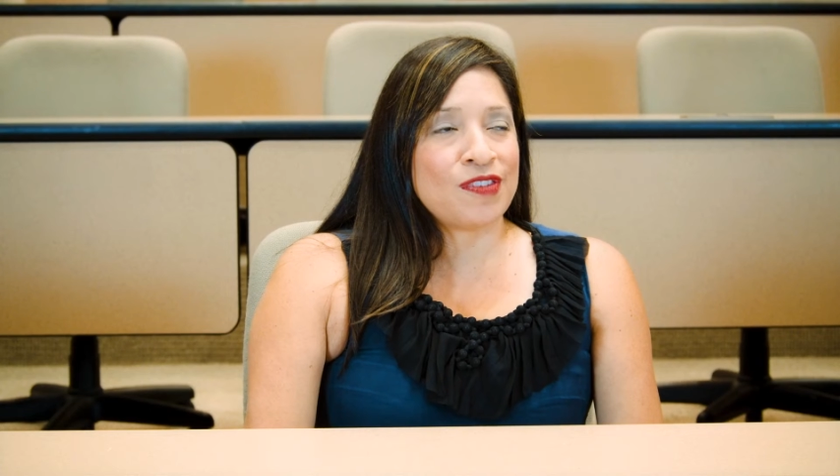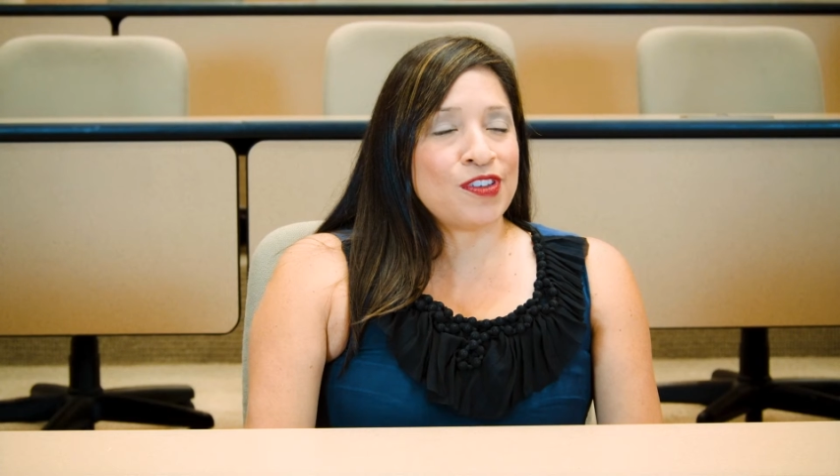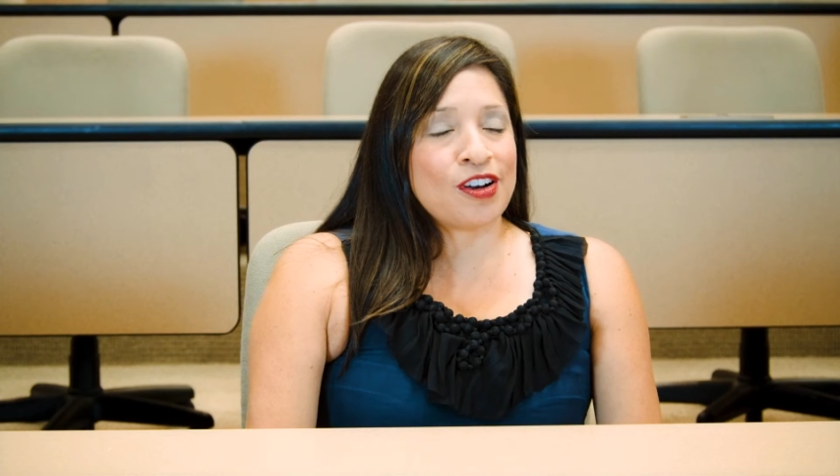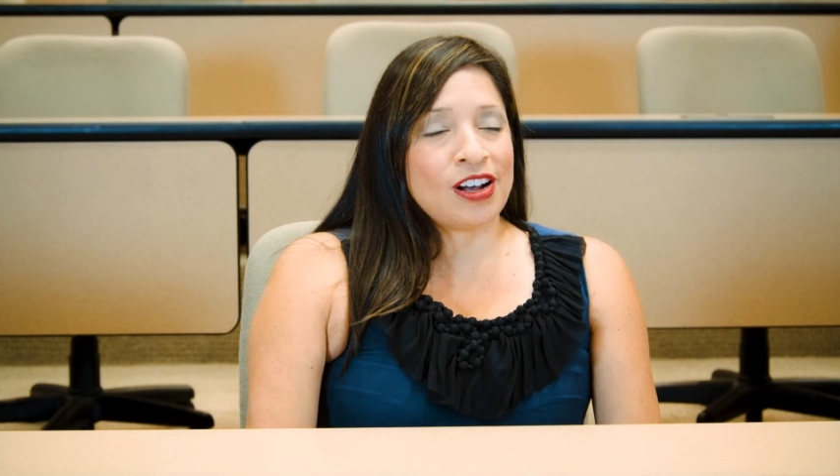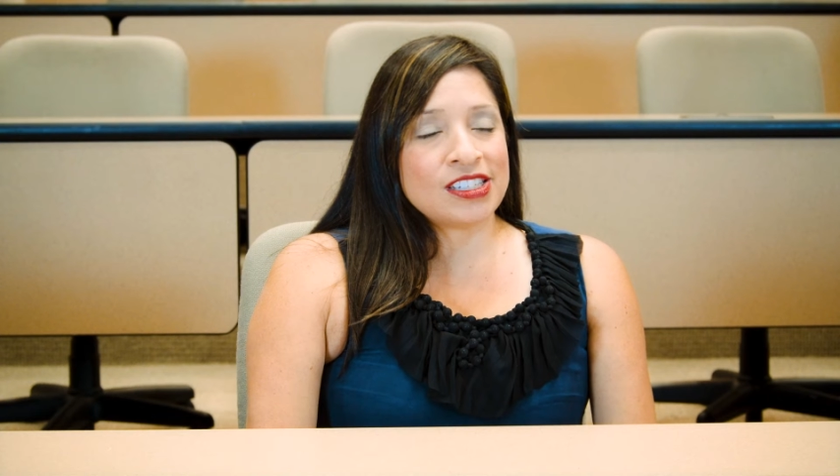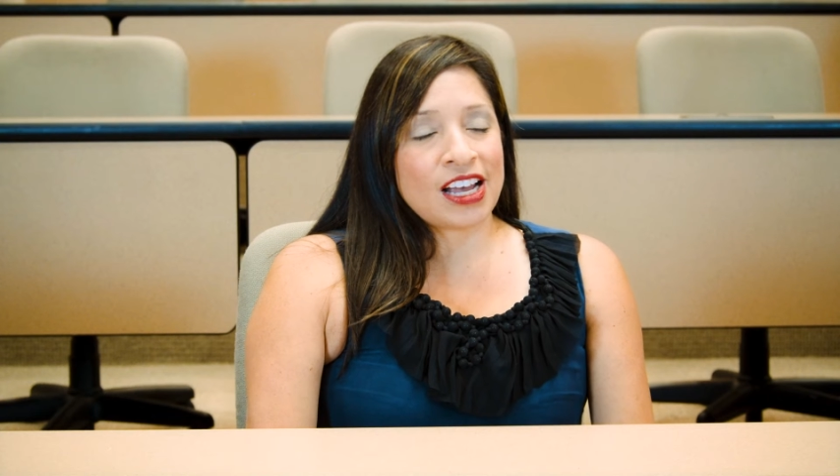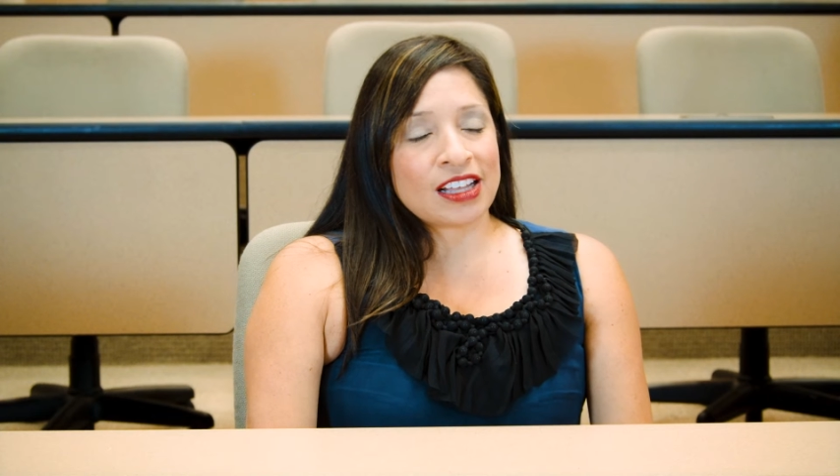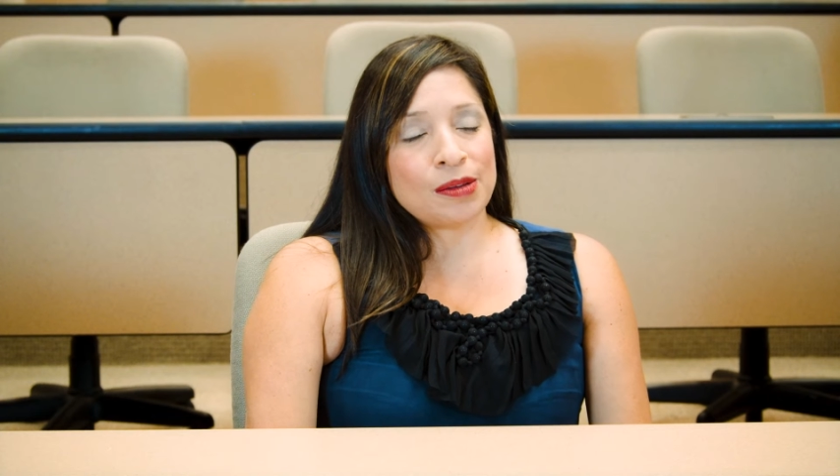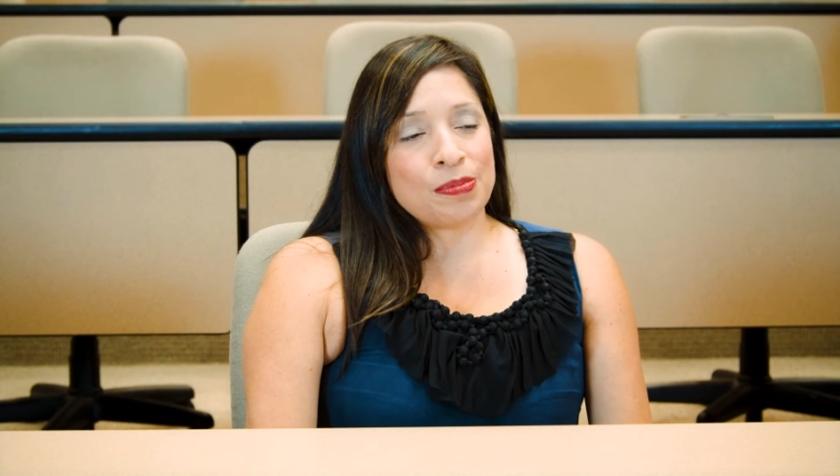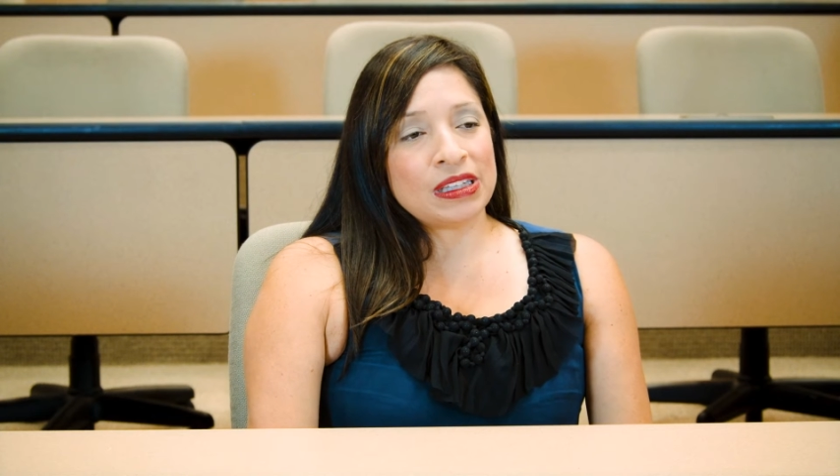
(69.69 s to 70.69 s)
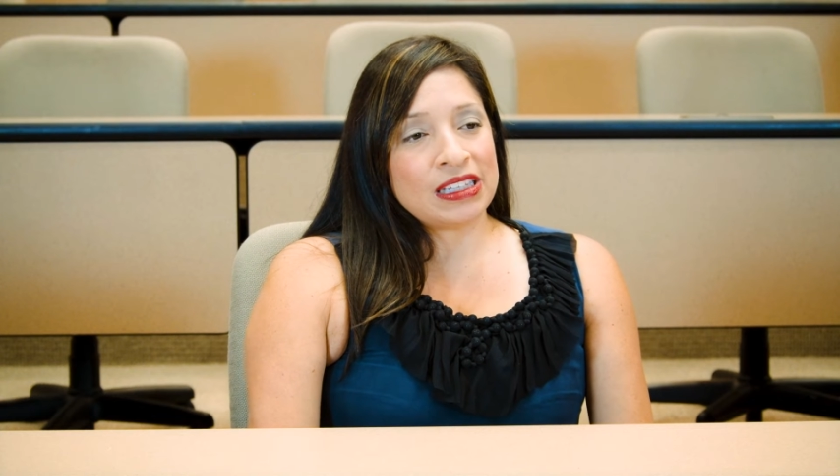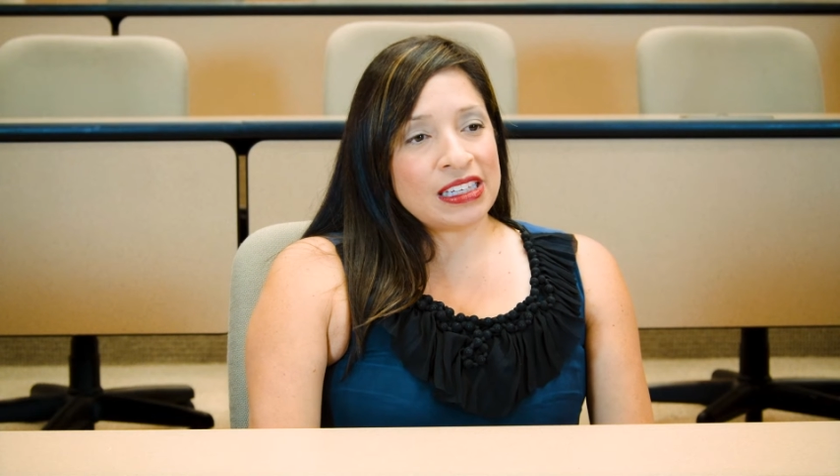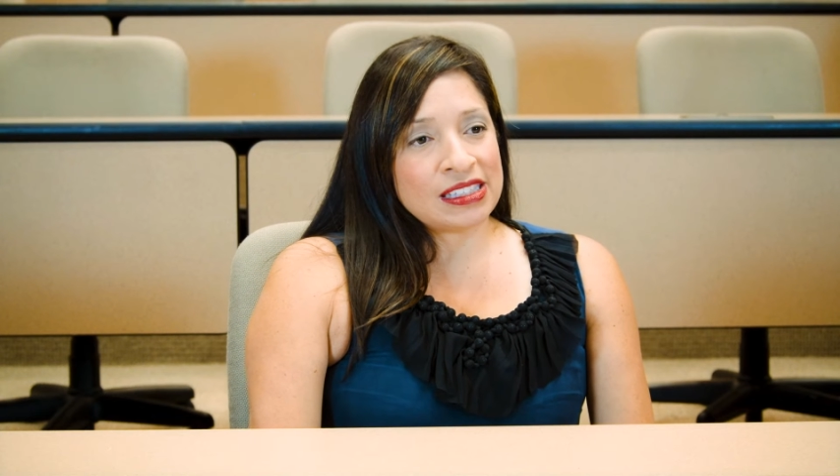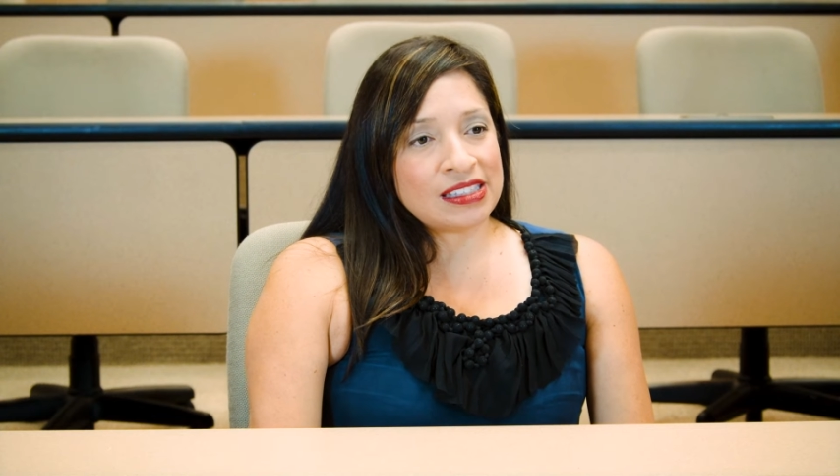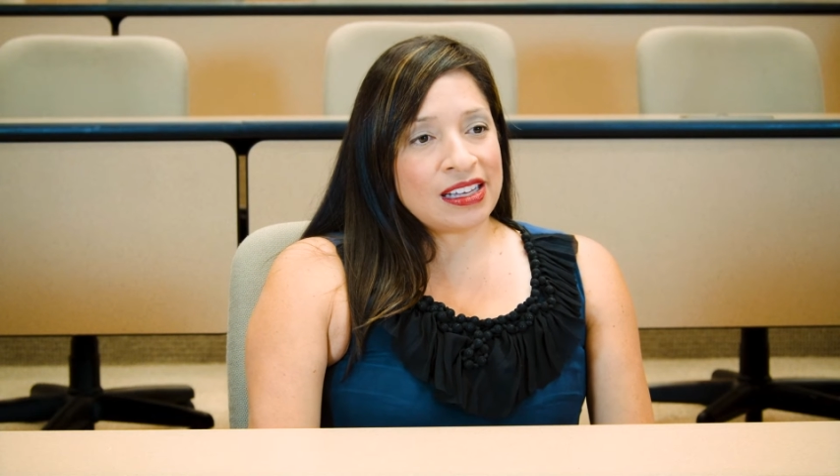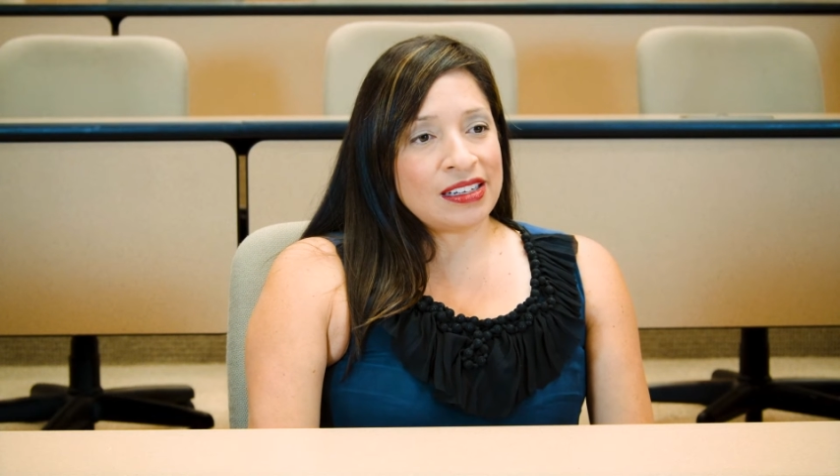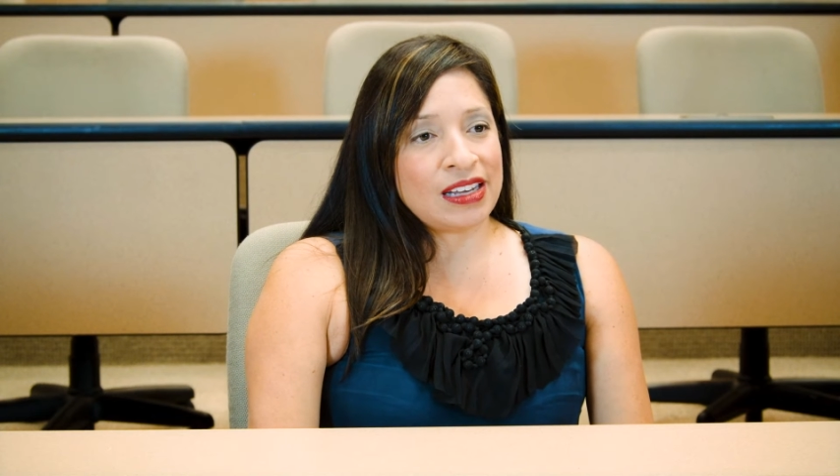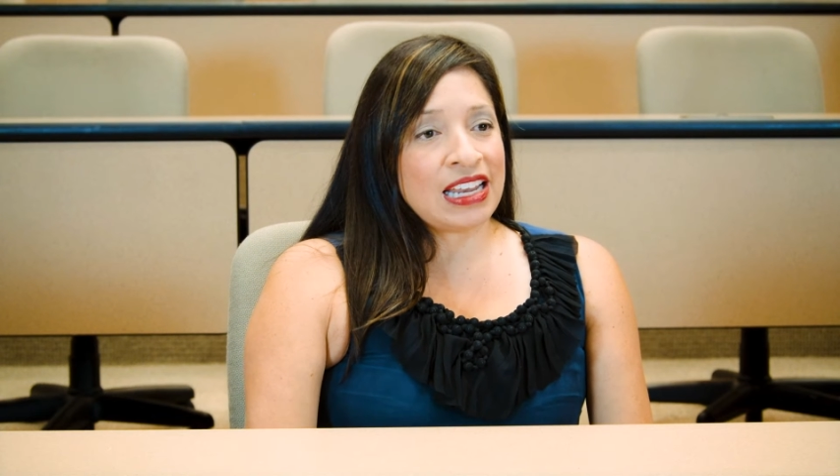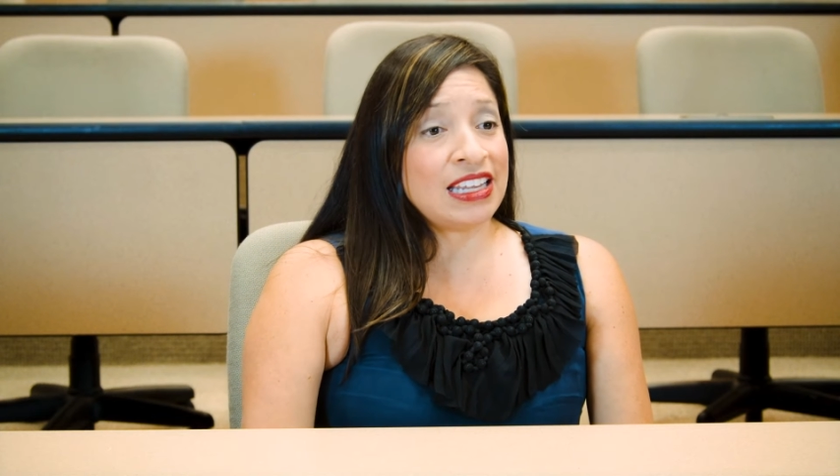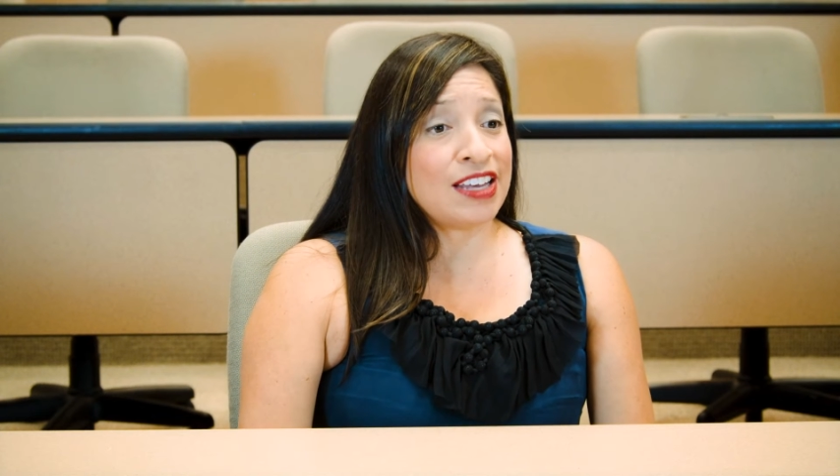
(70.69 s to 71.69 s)
If you contact the police
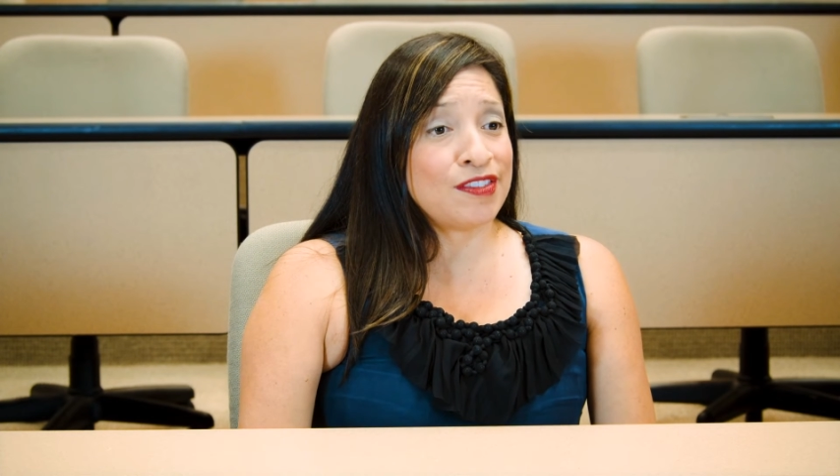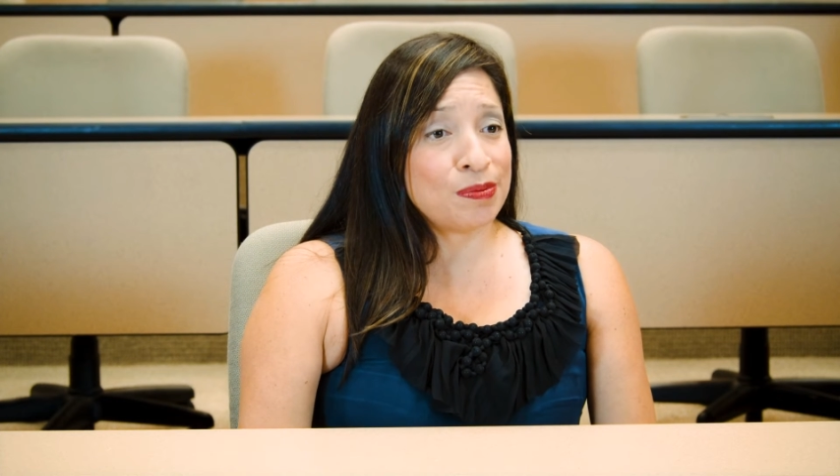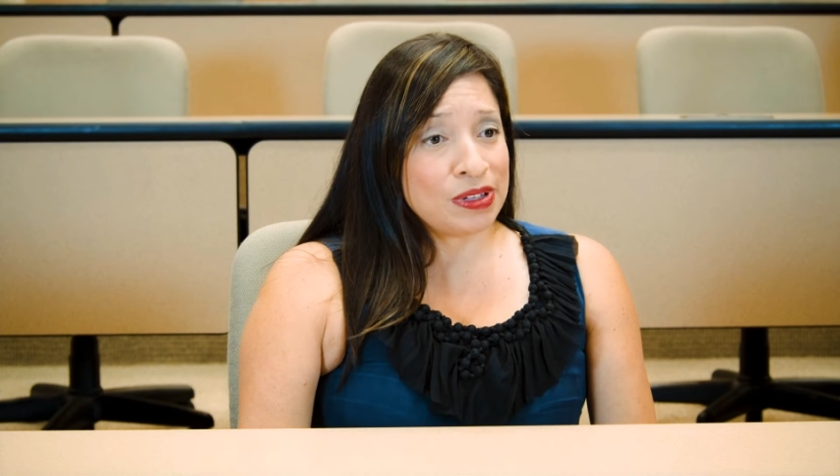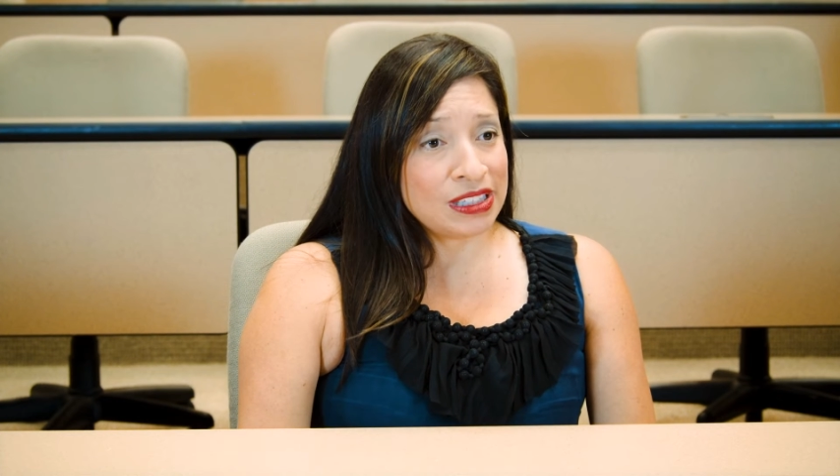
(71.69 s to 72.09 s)
and any given